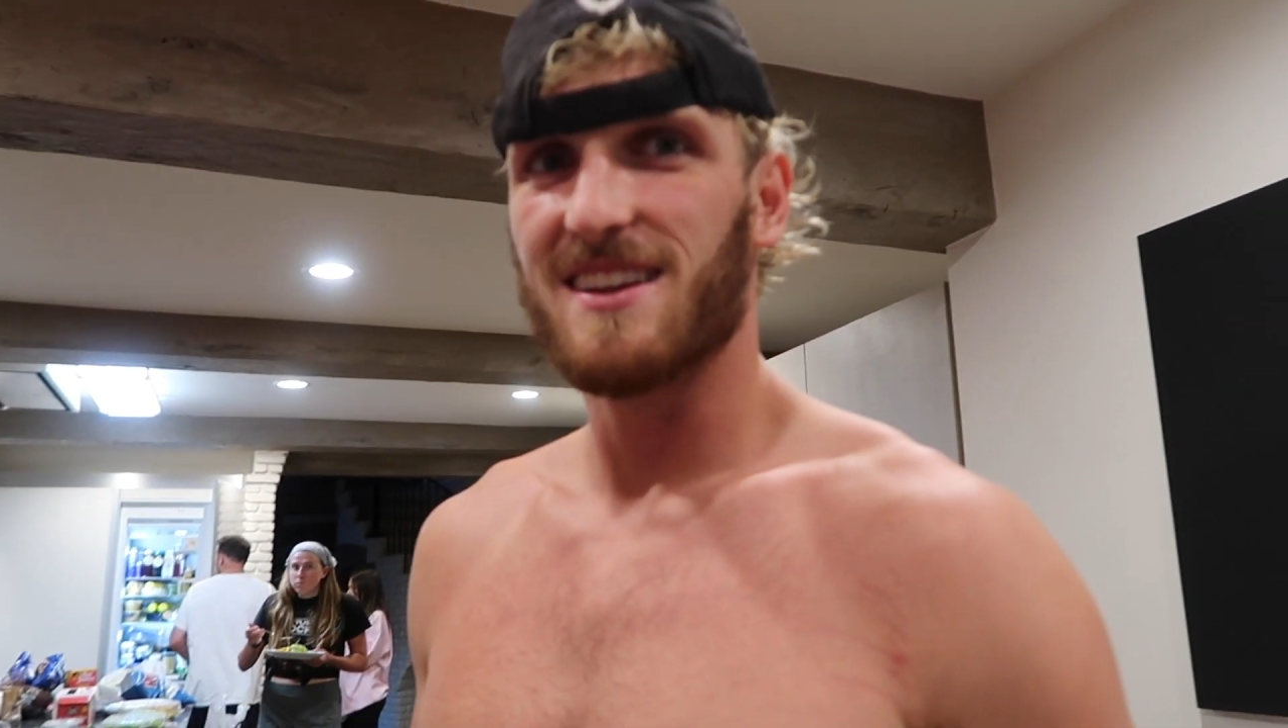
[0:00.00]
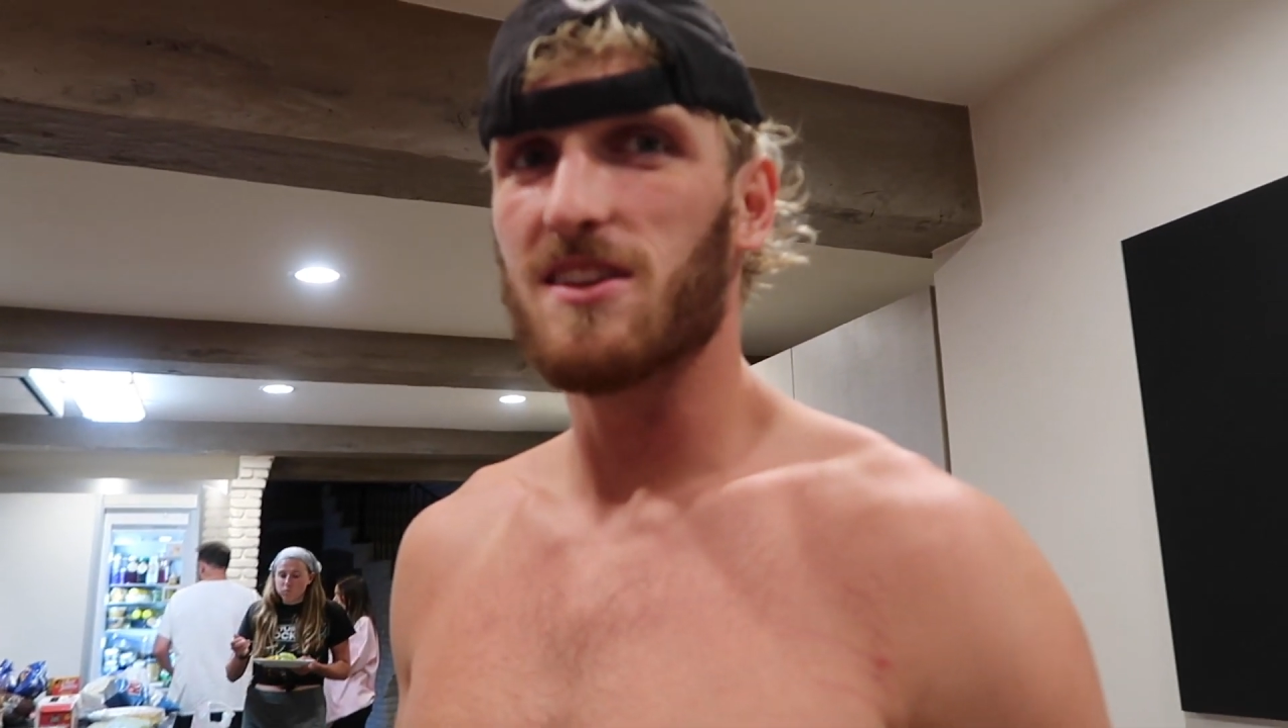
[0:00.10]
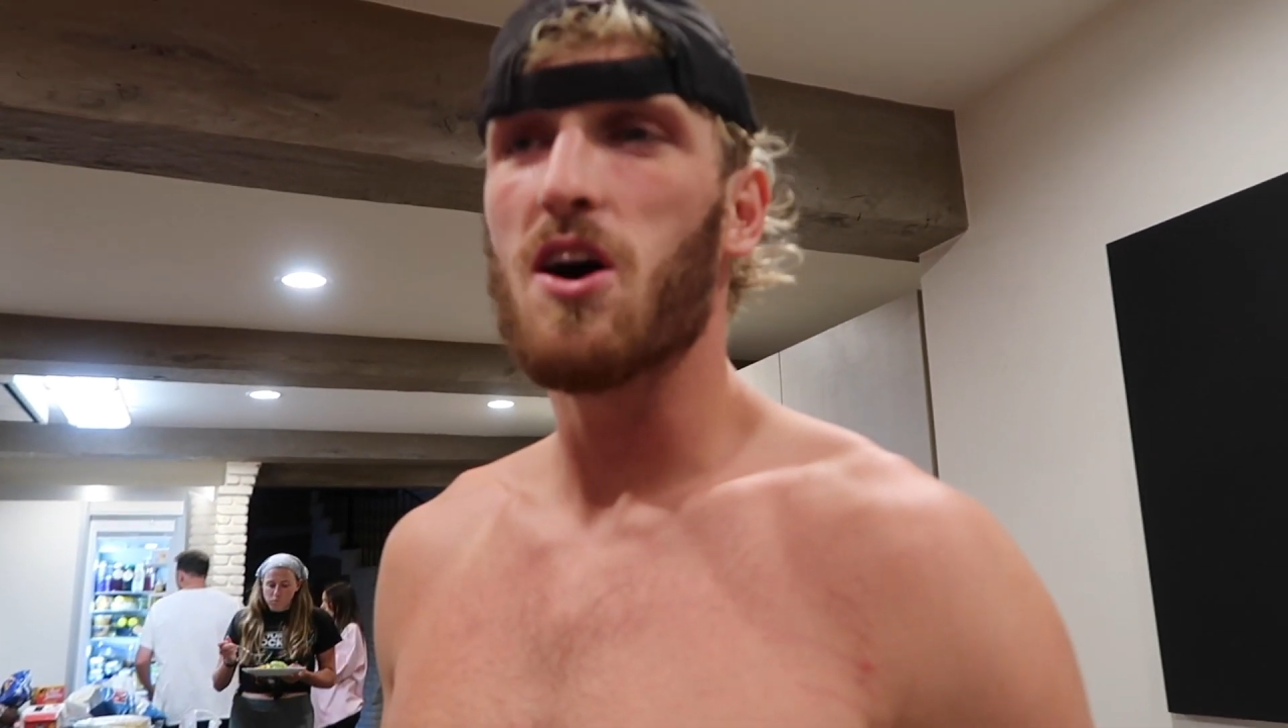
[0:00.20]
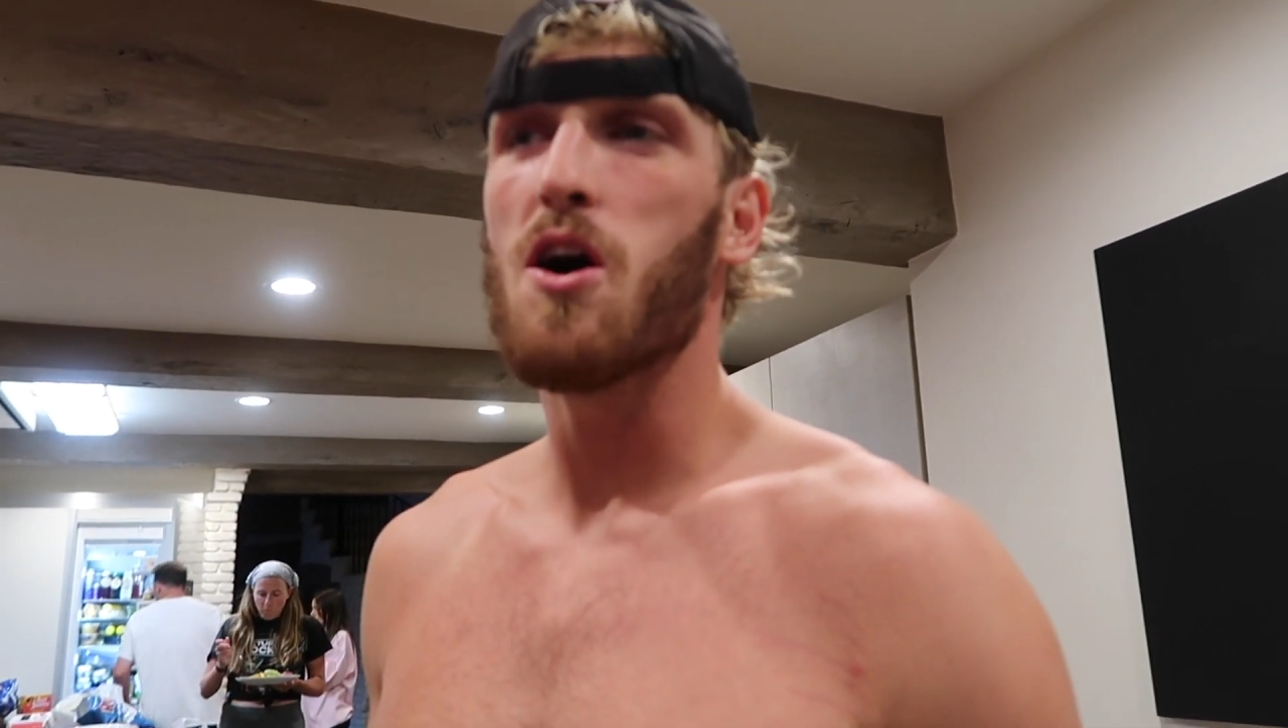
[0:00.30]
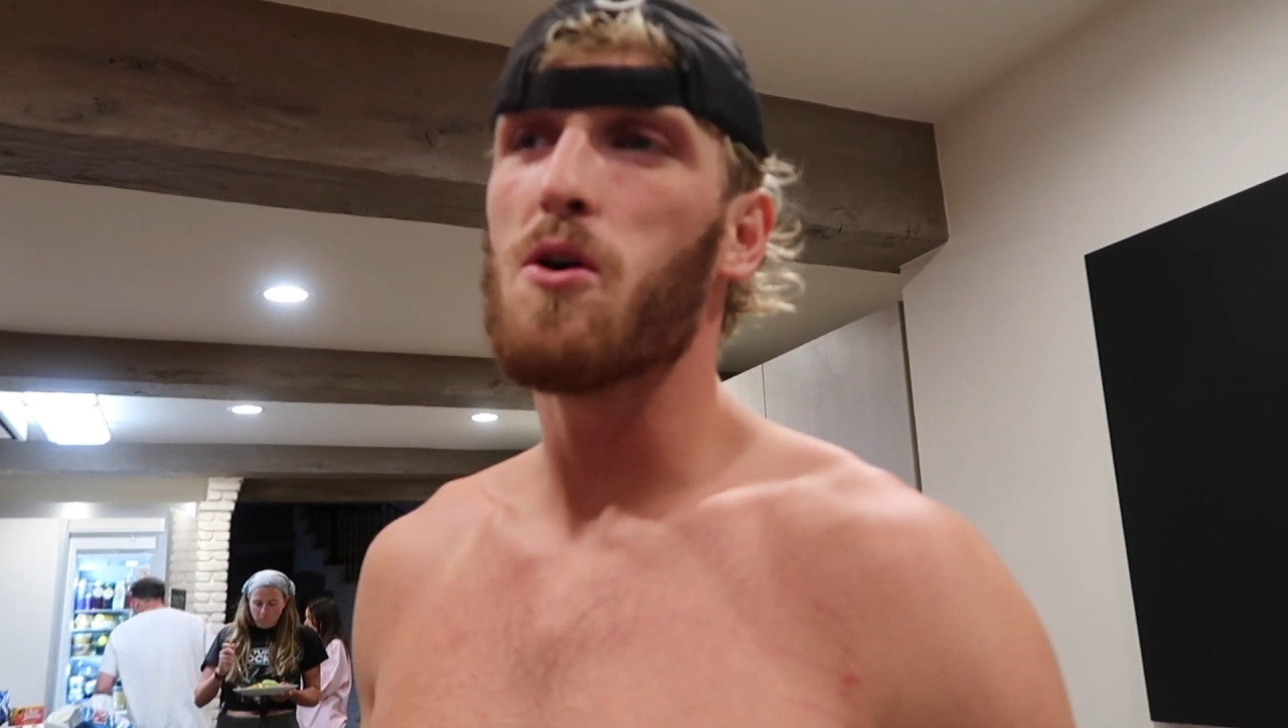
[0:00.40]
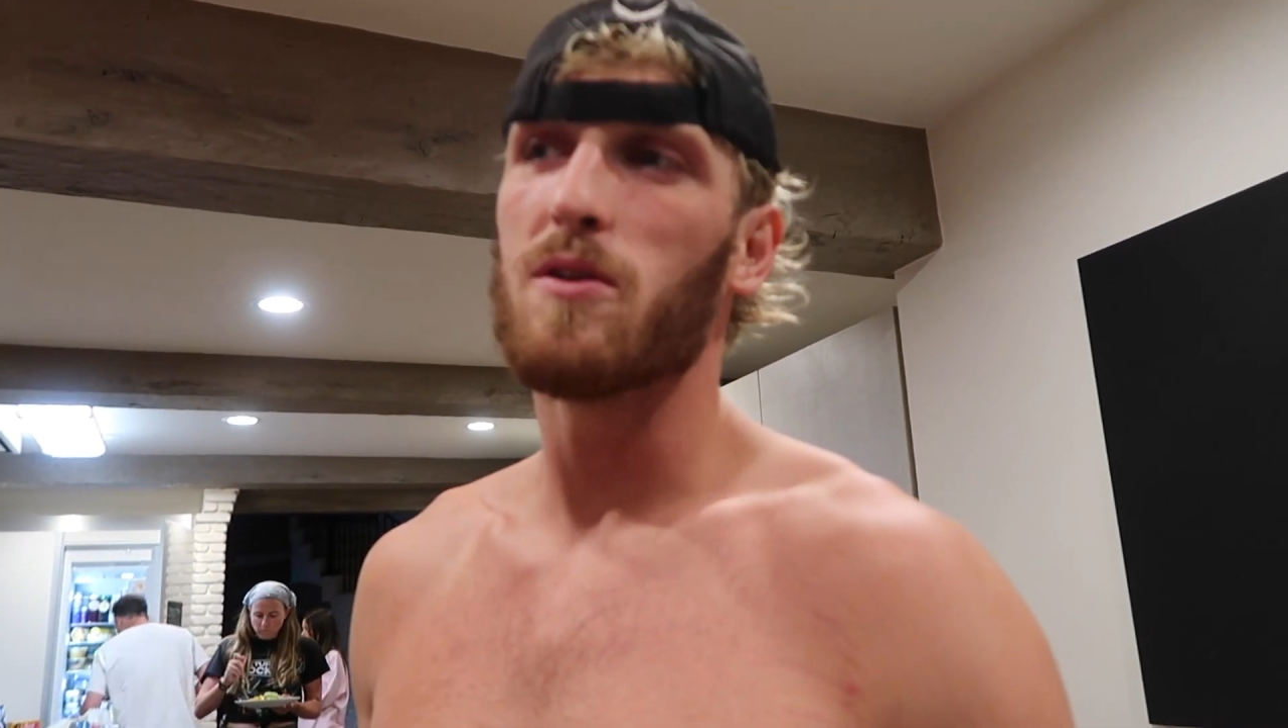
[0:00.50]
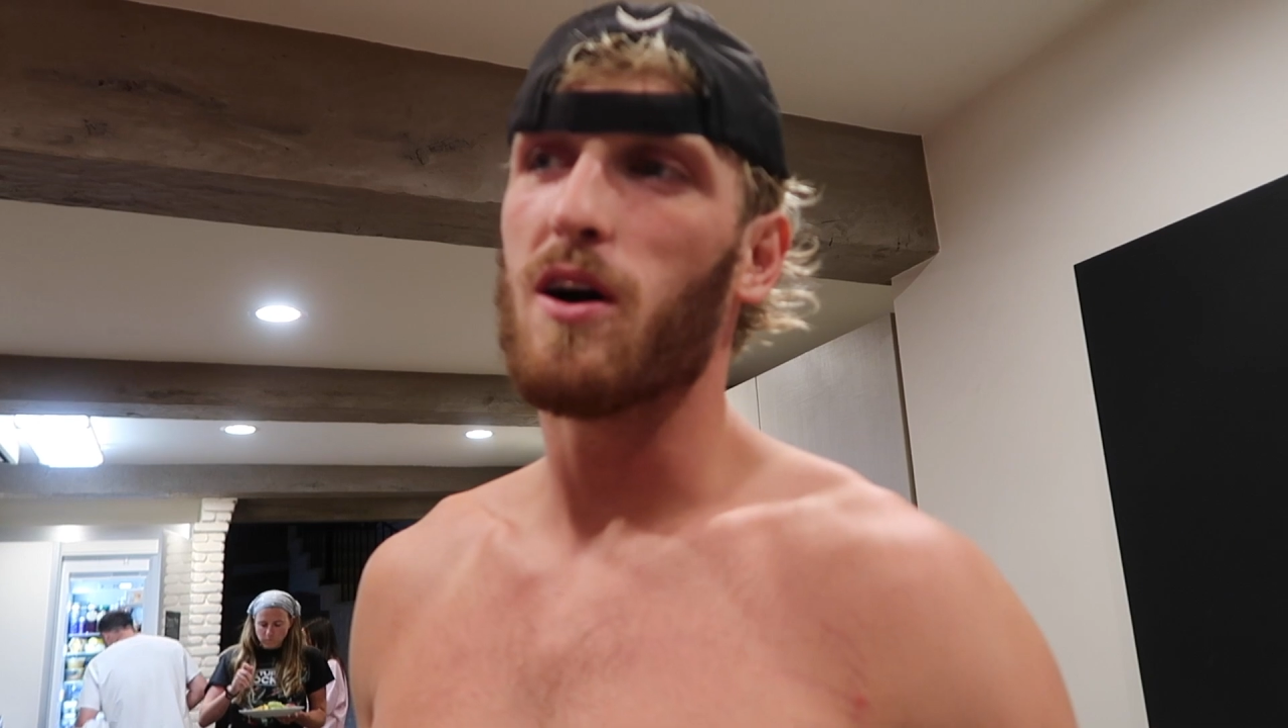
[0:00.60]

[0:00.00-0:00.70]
No,